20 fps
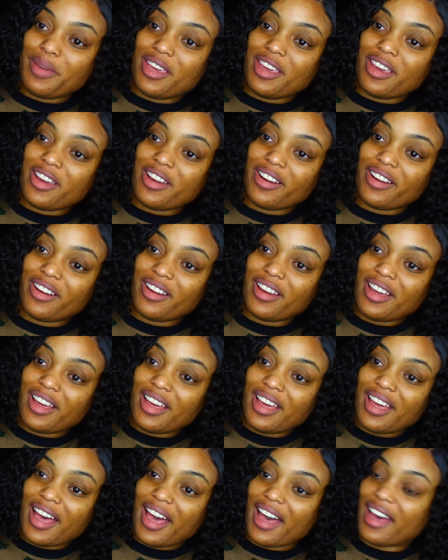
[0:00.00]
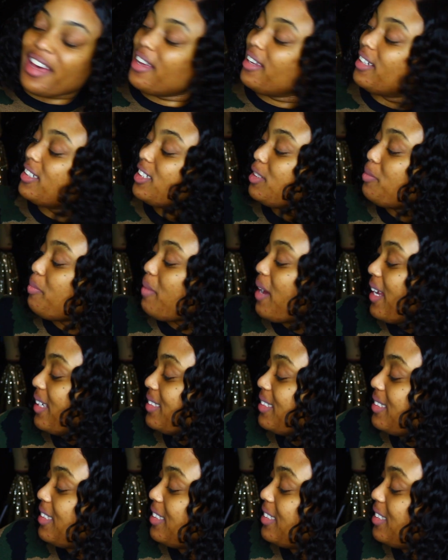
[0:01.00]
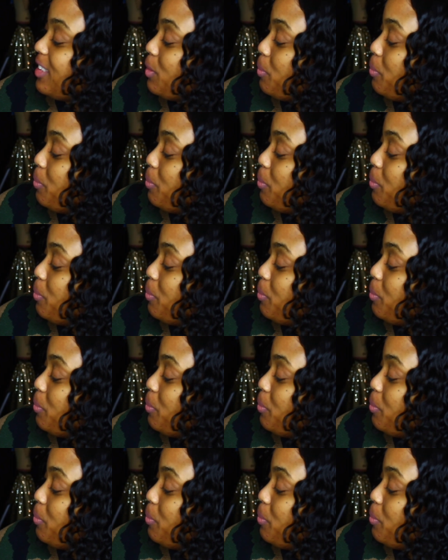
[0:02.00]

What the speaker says: here, I customized it to